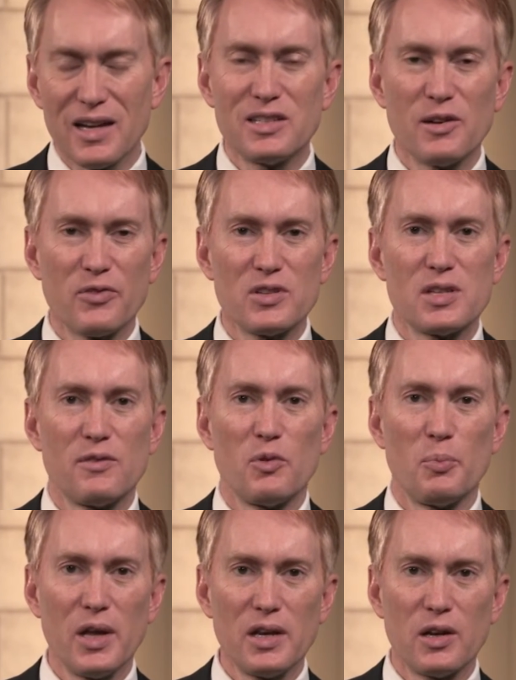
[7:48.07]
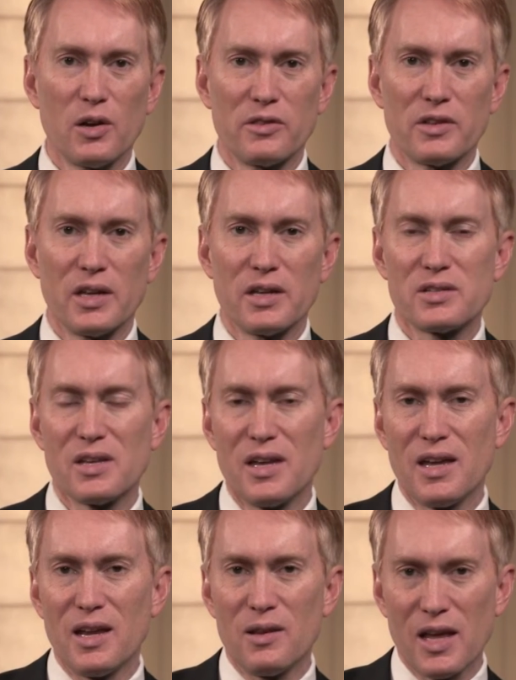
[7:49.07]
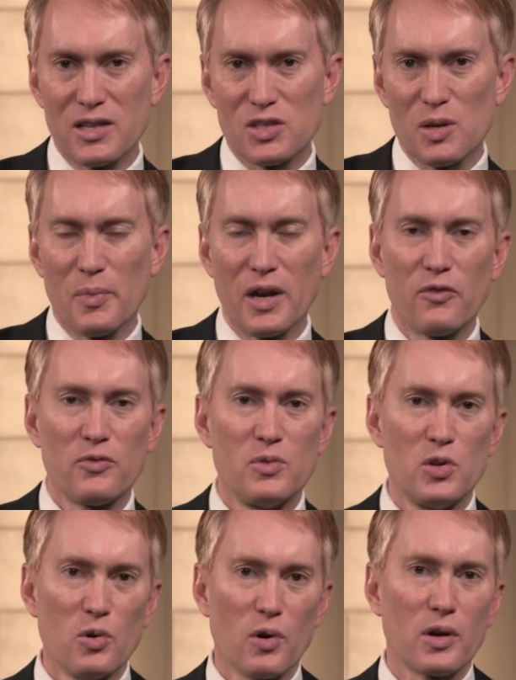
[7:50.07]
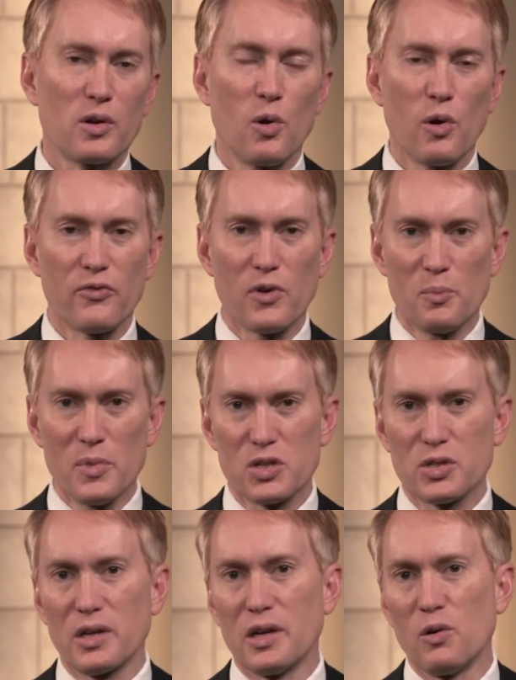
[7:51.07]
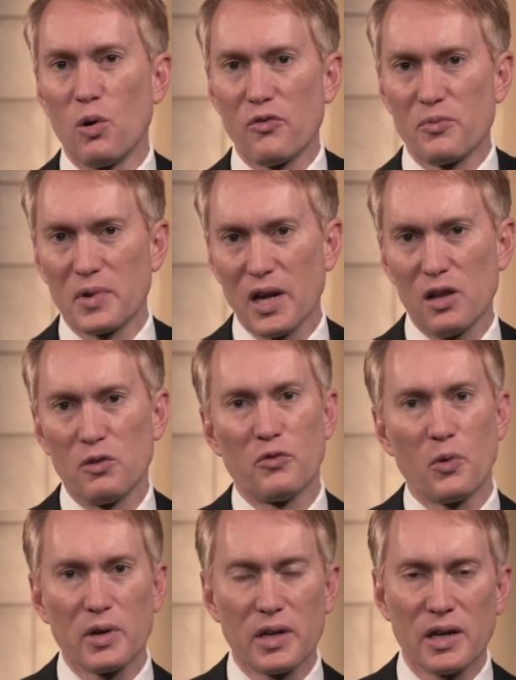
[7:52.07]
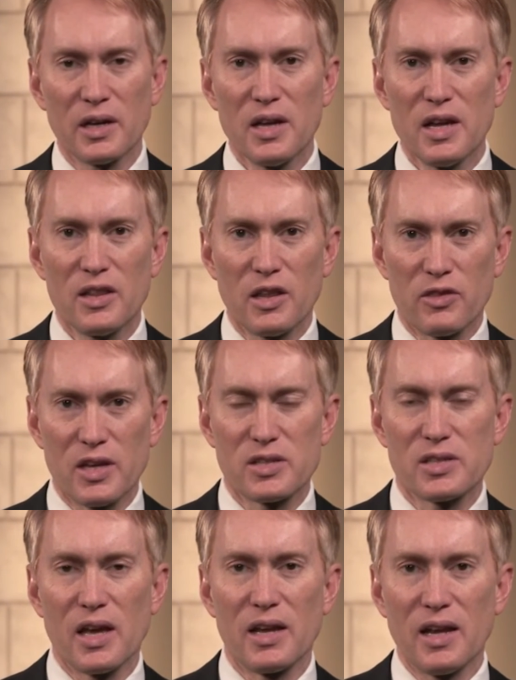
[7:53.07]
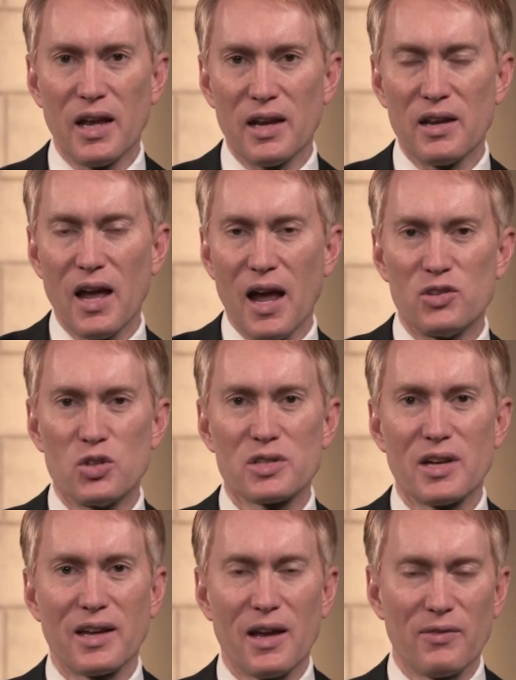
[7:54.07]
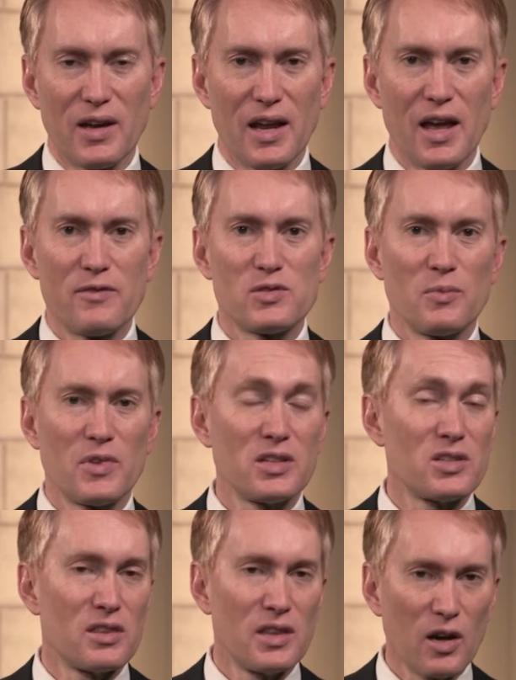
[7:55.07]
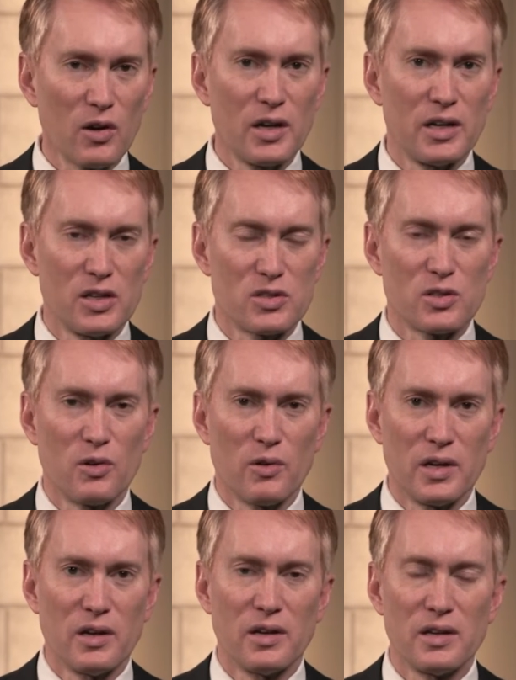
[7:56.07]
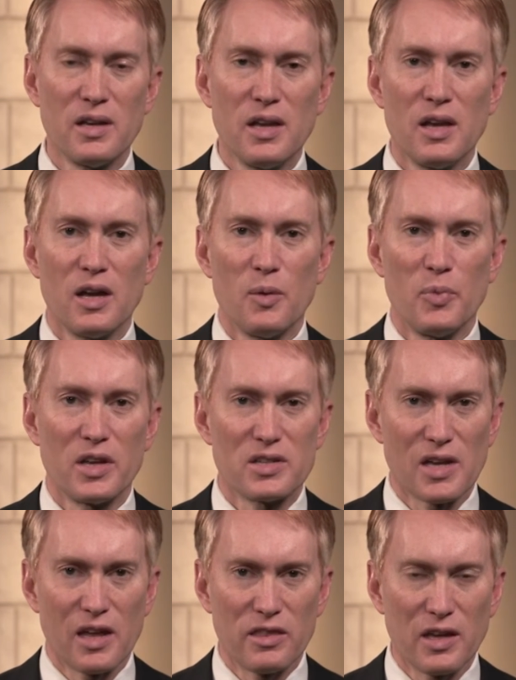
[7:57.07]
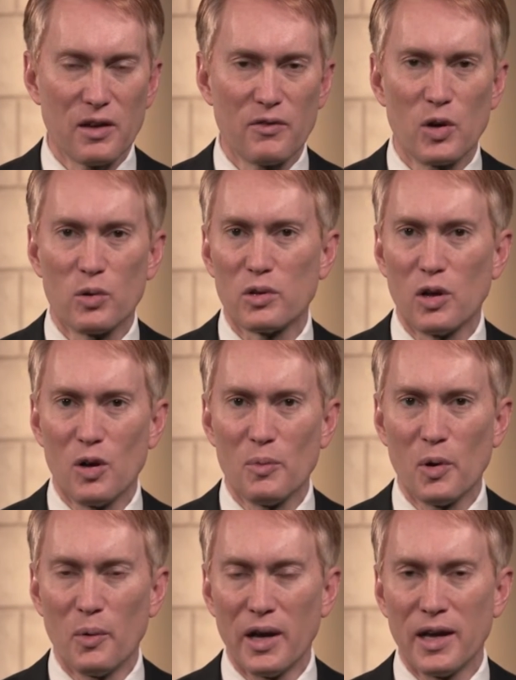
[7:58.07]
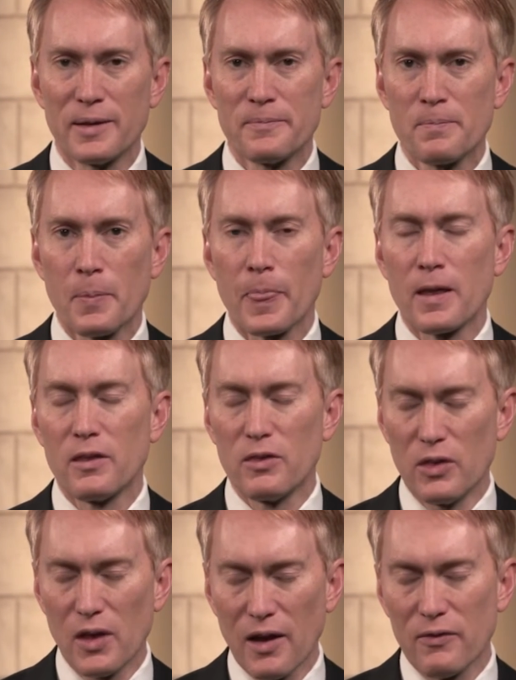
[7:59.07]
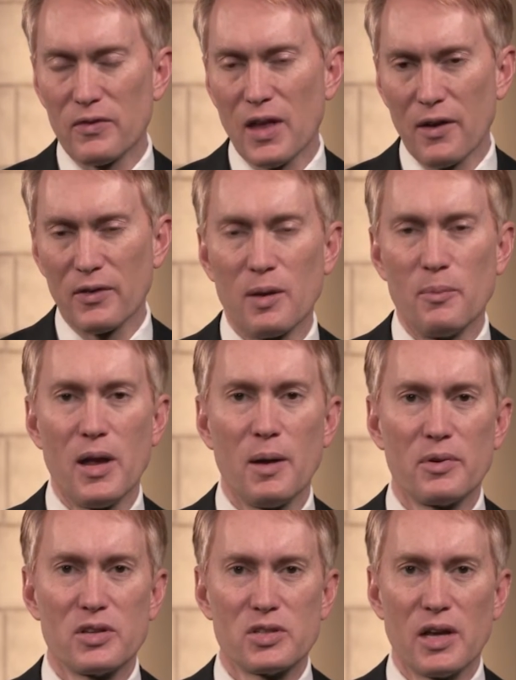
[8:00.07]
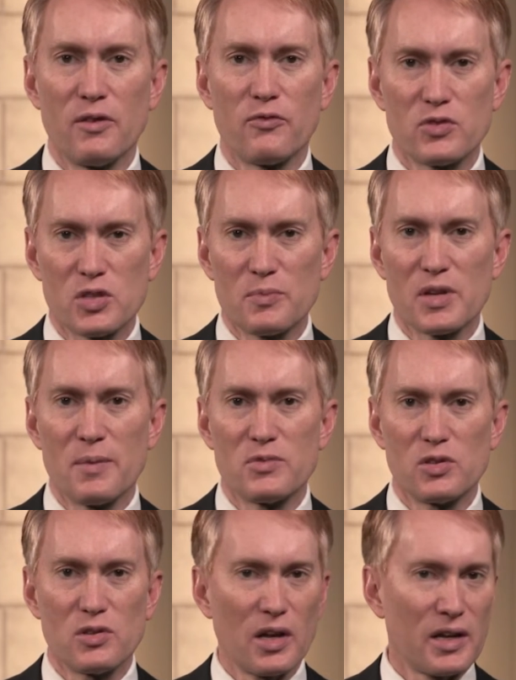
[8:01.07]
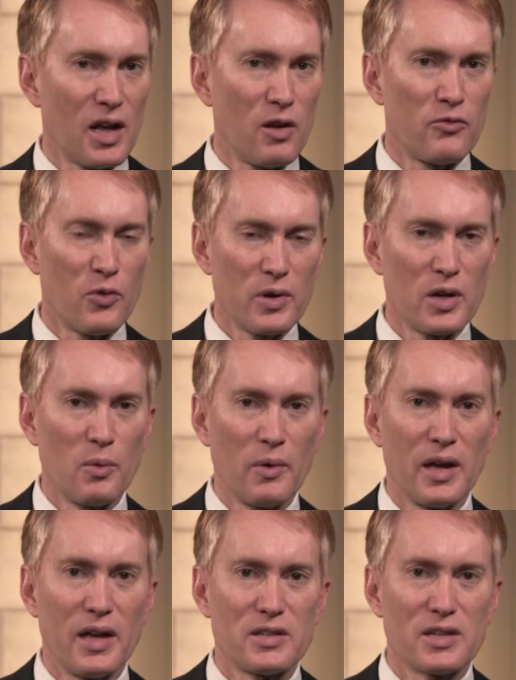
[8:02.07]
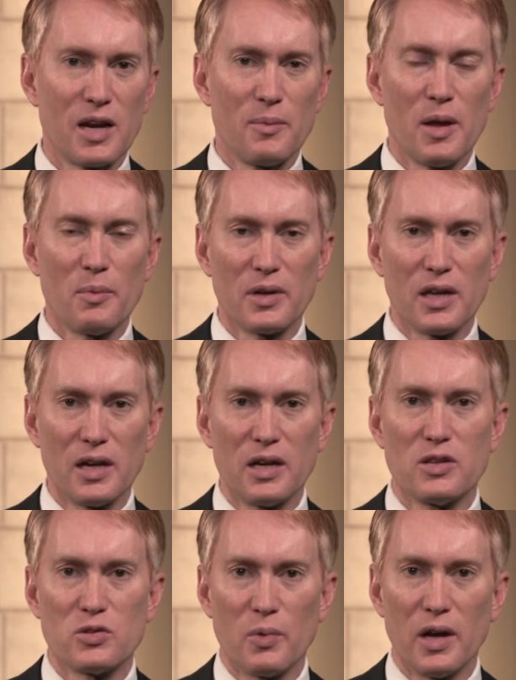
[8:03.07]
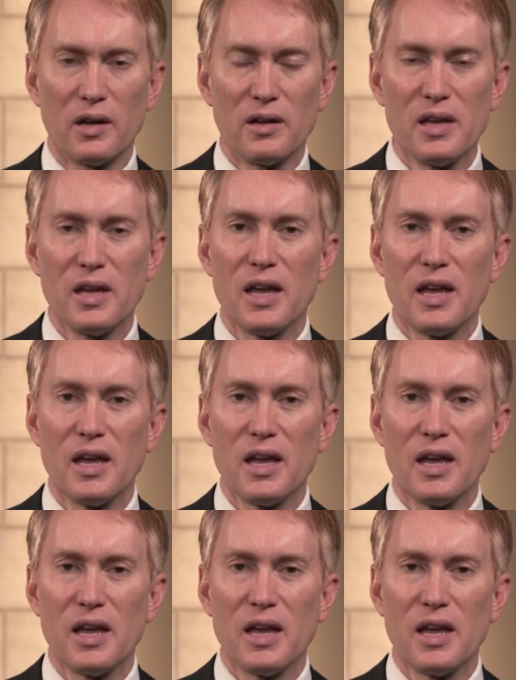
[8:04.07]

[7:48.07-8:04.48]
difference of opinion on things, and that's somebody from New York or from Michigan or from California that thinks that, and just like I've got to have some things that they're going to disagree on because I think of an Oklahoma way, that I've be able to say sometimes a California way has got to be able to get in as well.